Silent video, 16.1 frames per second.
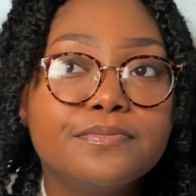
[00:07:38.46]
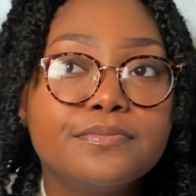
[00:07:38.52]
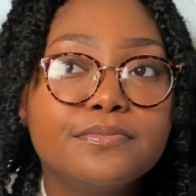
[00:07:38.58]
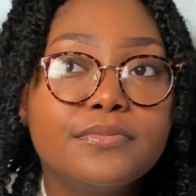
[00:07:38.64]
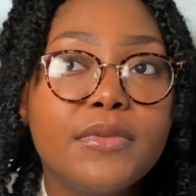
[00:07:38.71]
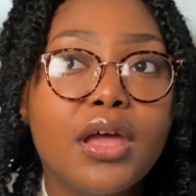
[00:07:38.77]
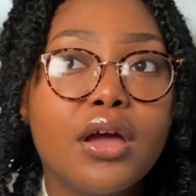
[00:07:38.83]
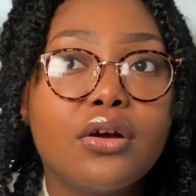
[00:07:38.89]

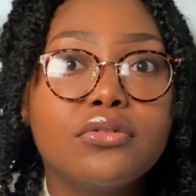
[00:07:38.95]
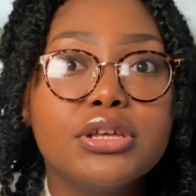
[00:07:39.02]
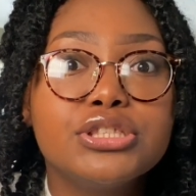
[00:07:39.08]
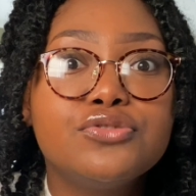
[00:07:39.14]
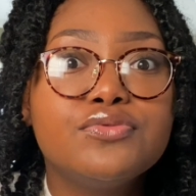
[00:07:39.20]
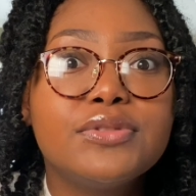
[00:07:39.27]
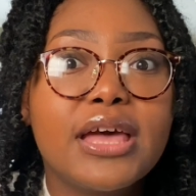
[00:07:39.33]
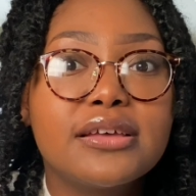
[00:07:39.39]
in
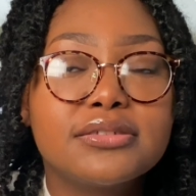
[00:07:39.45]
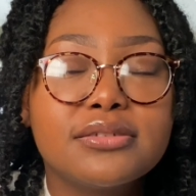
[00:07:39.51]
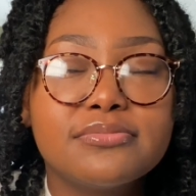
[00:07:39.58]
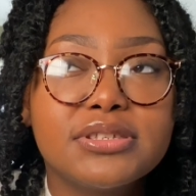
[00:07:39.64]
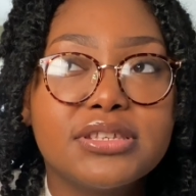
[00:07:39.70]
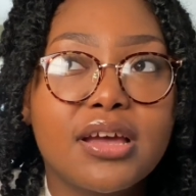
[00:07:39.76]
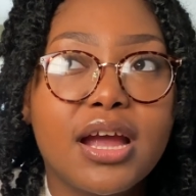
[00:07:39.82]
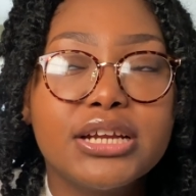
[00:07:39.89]

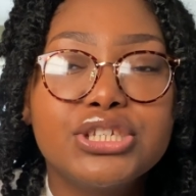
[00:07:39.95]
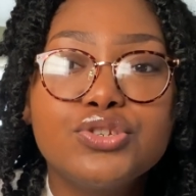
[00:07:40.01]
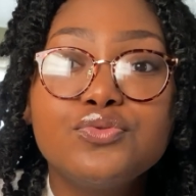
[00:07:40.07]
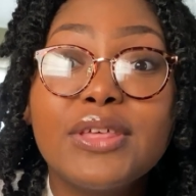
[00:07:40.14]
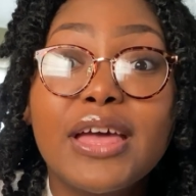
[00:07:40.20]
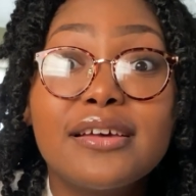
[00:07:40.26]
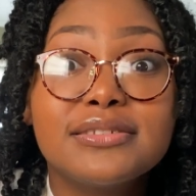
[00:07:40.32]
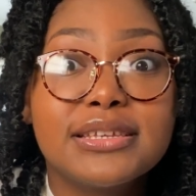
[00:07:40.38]

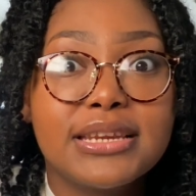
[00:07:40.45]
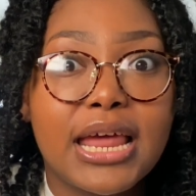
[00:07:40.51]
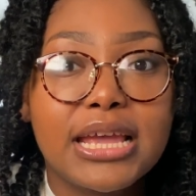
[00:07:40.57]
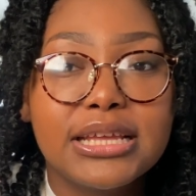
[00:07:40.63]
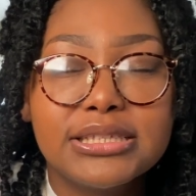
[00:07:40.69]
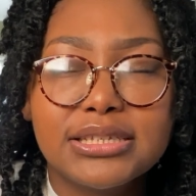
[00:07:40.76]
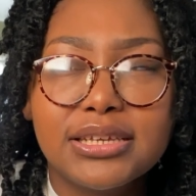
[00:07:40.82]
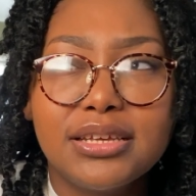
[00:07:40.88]

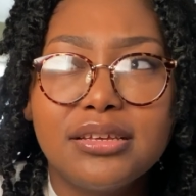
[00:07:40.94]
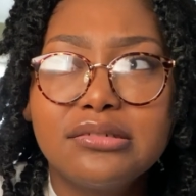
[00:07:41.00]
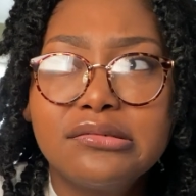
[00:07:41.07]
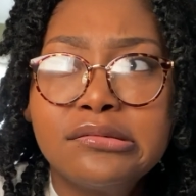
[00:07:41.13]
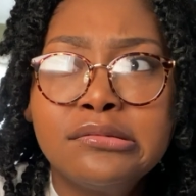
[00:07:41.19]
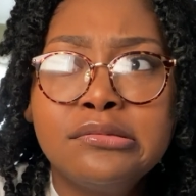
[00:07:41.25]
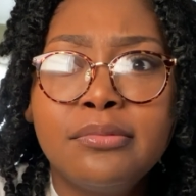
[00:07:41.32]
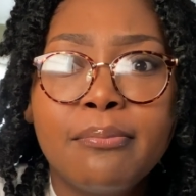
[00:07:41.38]
2019.
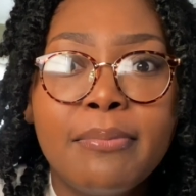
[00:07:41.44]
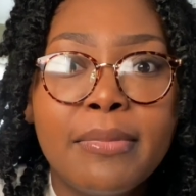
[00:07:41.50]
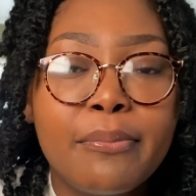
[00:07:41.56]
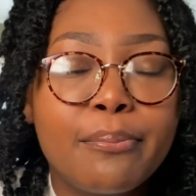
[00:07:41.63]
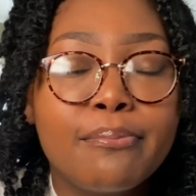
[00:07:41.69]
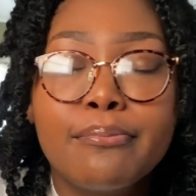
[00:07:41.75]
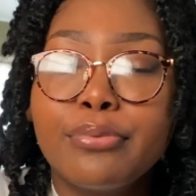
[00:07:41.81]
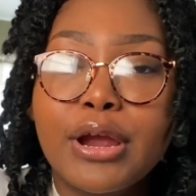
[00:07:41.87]
Whew,
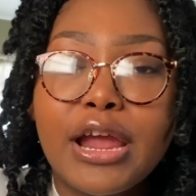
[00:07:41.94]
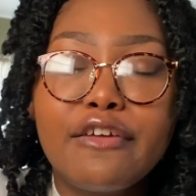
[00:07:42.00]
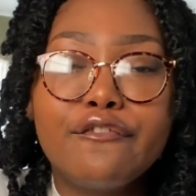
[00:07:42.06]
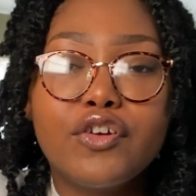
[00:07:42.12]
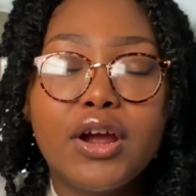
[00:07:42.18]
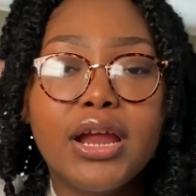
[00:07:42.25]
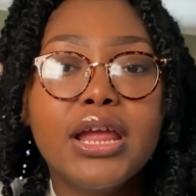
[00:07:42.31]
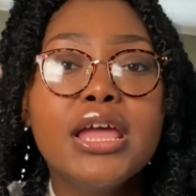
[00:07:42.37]
brain
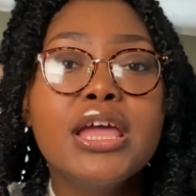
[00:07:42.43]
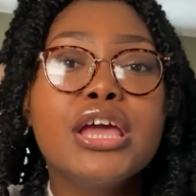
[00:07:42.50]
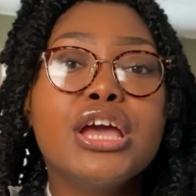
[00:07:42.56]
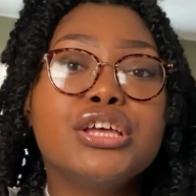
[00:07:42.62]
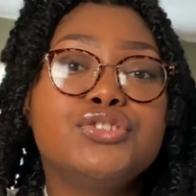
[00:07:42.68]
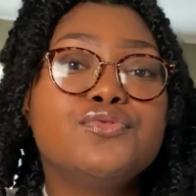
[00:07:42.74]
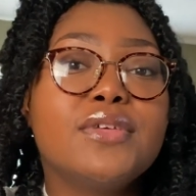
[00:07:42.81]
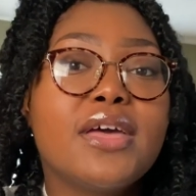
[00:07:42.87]
fart.
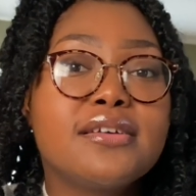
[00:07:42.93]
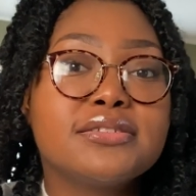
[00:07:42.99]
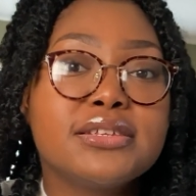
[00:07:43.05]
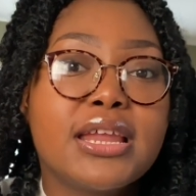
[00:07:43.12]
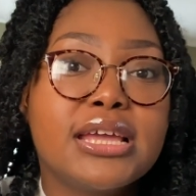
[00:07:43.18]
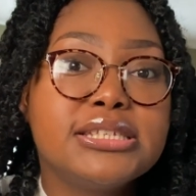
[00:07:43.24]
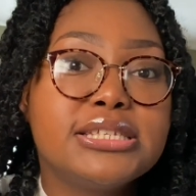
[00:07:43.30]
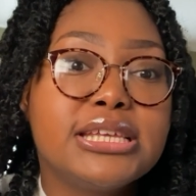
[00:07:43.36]
In
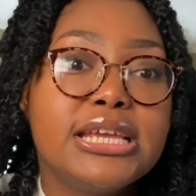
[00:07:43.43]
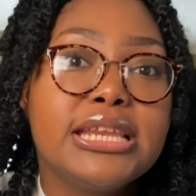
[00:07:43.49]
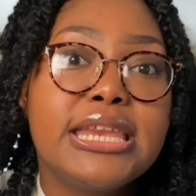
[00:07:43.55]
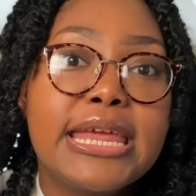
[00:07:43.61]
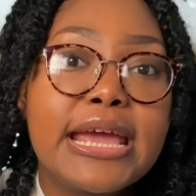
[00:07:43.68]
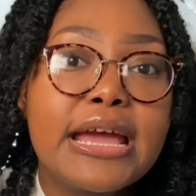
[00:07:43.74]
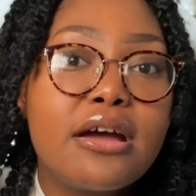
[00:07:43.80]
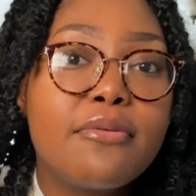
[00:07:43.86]
2019.
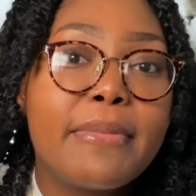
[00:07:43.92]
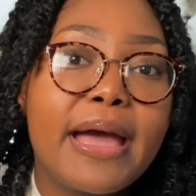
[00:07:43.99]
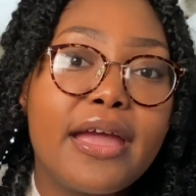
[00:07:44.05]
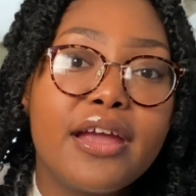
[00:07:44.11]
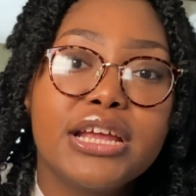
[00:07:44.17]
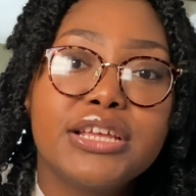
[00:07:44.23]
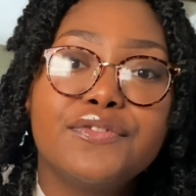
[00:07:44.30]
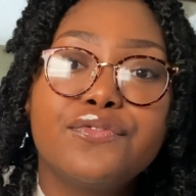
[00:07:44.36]
Now my
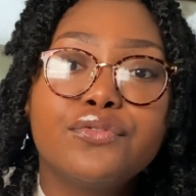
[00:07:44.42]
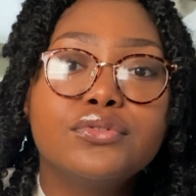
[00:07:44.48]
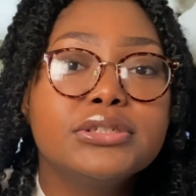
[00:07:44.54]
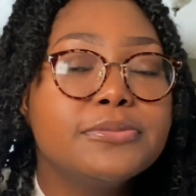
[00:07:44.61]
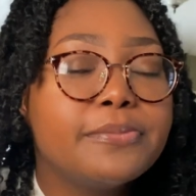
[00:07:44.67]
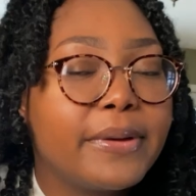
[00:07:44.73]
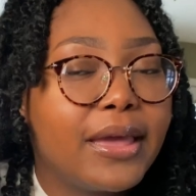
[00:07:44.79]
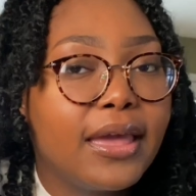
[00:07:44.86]
hair is
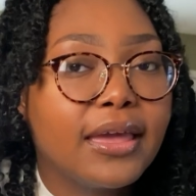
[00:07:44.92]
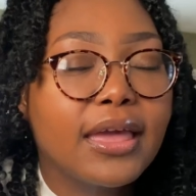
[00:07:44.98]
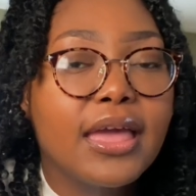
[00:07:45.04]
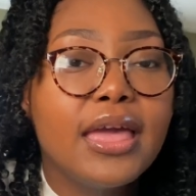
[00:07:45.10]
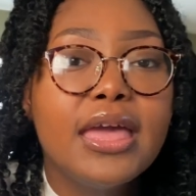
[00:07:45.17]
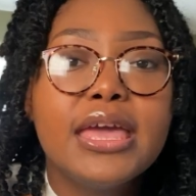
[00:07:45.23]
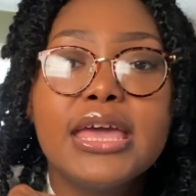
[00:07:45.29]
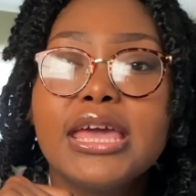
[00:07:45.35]
fully back.
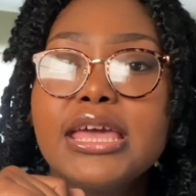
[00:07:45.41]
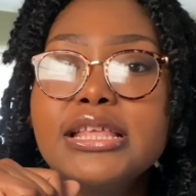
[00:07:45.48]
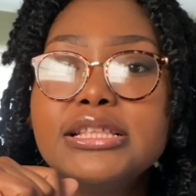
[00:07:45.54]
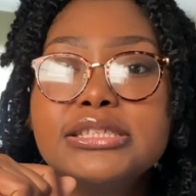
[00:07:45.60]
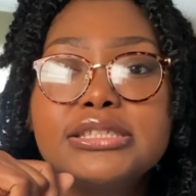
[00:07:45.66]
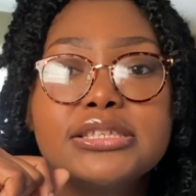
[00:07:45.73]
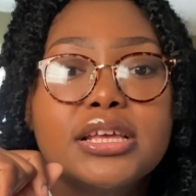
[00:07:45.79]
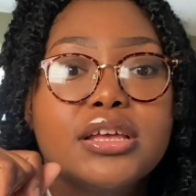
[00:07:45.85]

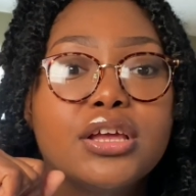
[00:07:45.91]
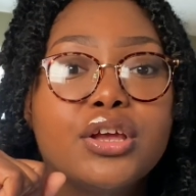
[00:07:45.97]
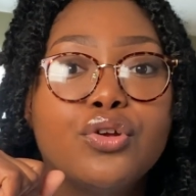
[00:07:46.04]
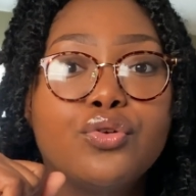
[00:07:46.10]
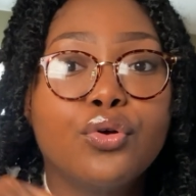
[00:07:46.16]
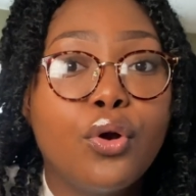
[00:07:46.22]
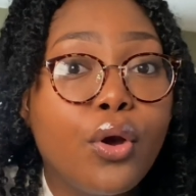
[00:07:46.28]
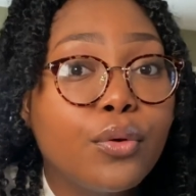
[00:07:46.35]
It's
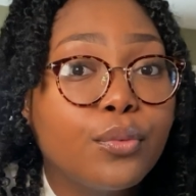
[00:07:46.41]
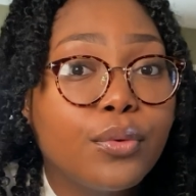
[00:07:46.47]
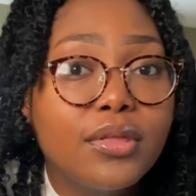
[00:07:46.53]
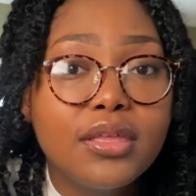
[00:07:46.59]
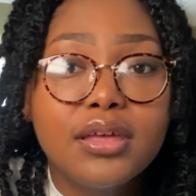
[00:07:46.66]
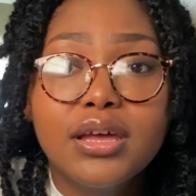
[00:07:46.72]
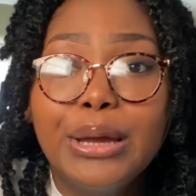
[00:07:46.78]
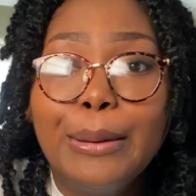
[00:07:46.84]
growing really
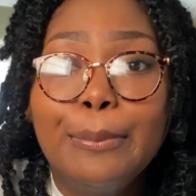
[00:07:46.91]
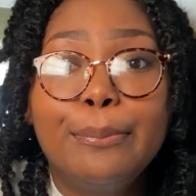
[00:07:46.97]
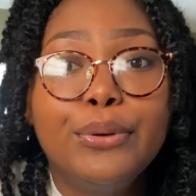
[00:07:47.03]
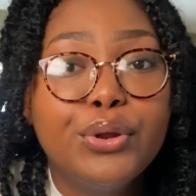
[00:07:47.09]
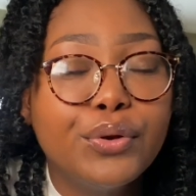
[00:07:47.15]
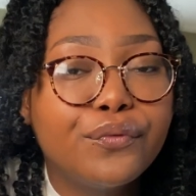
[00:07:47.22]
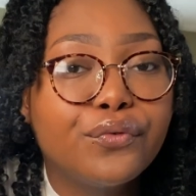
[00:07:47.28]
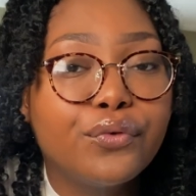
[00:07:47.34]
good,
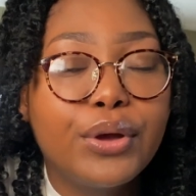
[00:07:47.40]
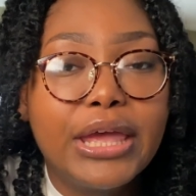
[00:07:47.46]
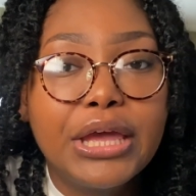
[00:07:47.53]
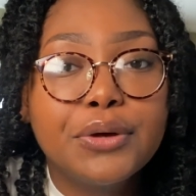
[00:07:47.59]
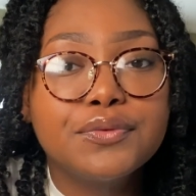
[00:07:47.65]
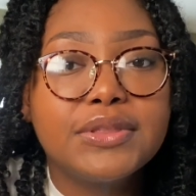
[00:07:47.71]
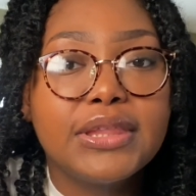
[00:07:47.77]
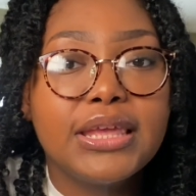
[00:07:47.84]
beautiful,
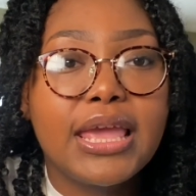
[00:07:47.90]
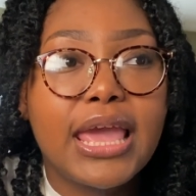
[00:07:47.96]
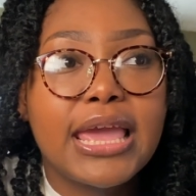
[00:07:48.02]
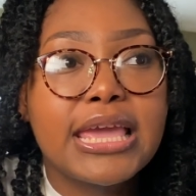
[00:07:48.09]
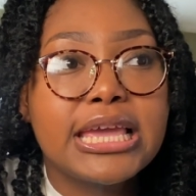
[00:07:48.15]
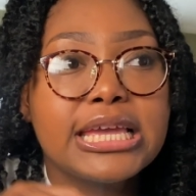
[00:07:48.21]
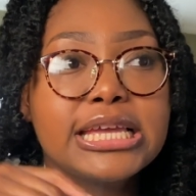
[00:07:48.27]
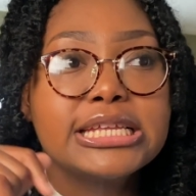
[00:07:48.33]
healthy,
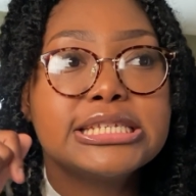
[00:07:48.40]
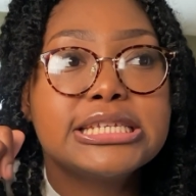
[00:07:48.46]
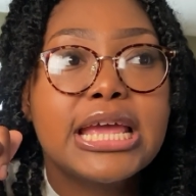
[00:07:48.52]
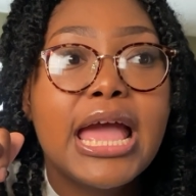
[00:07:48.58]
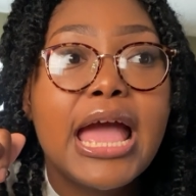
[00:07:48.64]
and